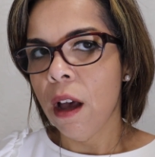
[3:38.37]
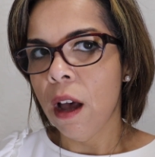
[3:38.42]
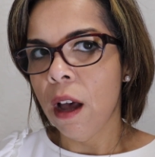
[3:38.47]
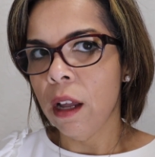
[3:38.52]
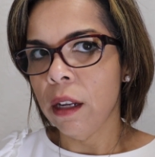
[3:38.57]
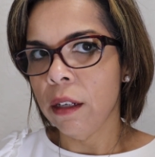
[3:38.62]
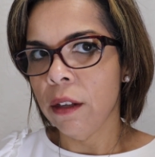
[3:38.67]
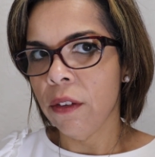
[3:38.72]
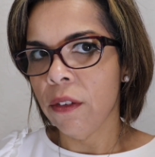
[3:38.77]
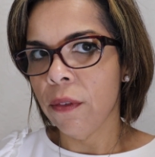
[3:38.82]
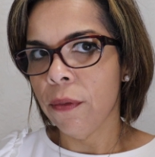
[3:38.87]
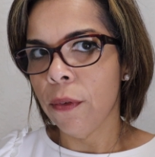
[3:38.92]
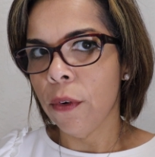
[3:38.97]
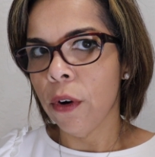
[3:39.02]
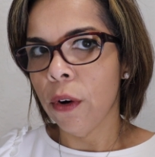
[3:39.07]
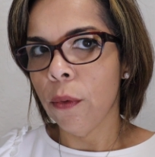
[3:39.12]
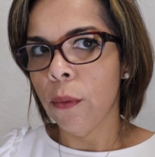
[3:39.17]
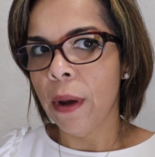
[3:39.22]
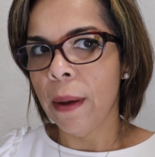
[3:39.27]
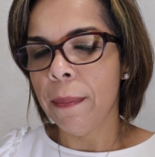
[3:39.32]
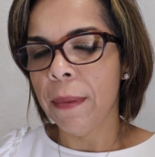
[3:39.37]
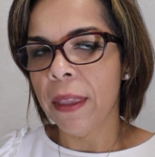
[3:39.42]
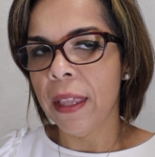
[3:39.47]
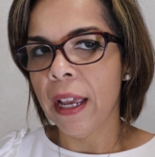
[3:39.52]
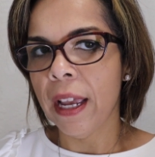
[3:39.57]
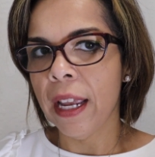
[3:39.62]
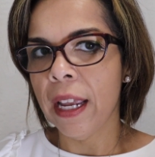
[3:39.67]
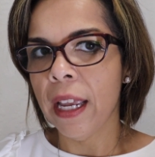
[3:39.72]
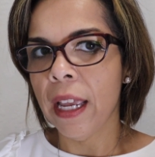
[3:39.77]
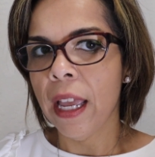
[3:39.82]
on the Sephora
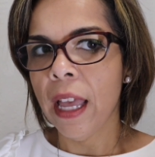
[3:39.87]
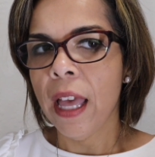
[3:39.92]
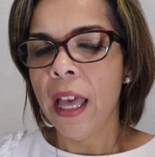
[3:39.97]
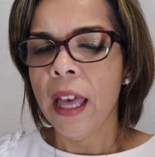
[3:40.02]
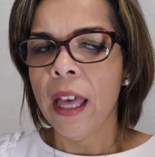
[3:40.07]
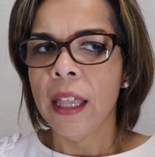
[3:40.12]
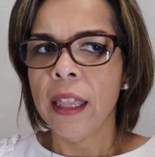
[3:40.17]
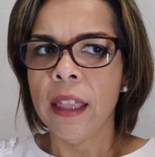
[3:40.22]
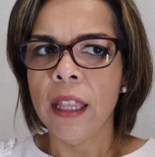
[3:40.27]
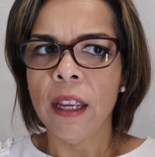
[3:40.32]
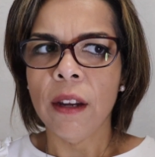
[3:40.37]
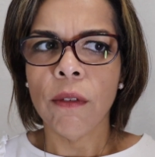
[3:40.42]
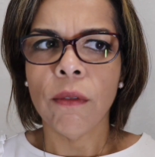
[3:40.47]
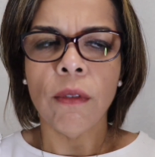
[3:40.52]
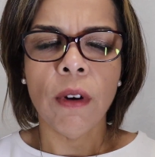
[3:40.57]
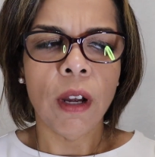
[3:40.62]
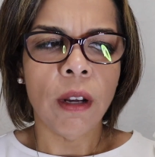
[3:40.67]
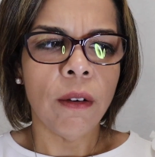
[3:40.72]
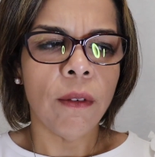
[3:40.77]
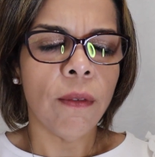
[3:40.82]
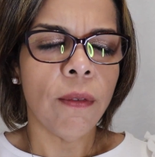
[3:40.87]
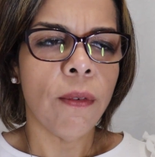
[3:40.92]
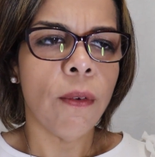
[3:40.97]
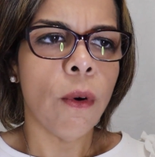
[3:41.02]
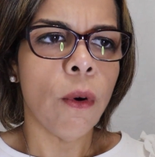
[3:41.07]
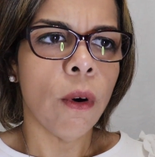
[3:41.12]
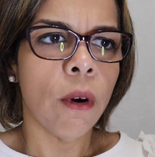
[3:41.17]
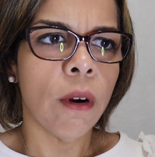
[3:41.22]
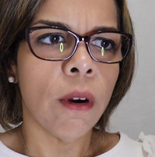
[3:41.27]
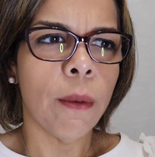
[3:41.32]
website. They run for
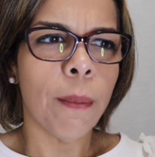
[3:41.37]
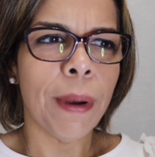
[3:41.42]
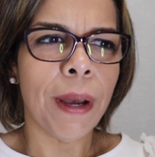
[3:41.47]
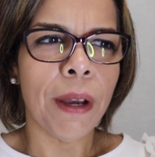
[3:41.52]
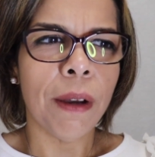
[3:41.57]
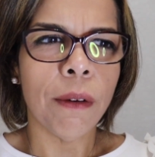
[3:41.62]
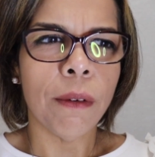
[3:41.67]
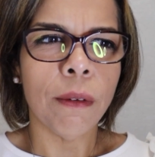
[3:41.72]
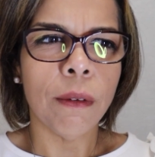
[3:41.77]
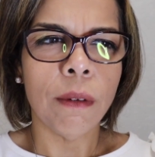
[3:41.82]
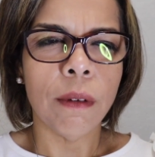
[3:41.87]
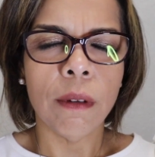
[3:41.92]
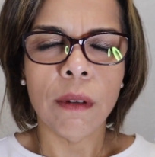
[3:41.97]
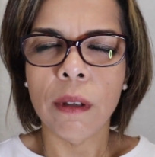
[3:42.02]
about,